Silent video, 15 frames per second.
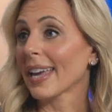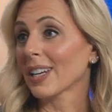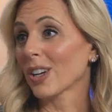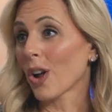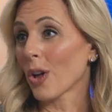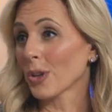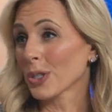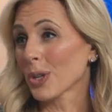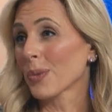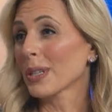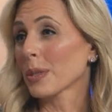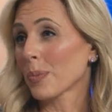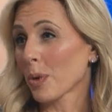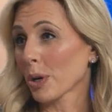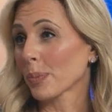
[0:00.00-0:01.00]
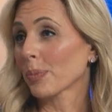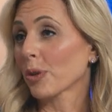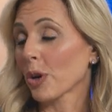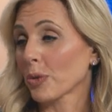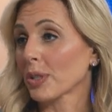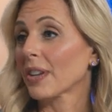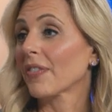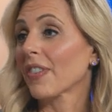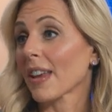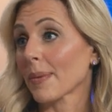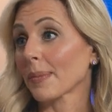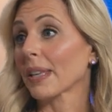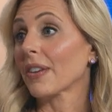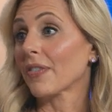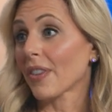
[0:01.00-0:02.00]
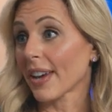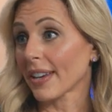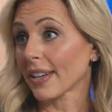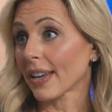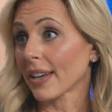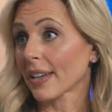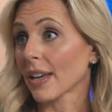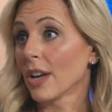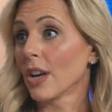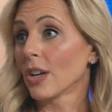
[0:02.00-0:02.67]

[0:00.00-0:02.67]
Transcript: and it also is more prone to family fighting.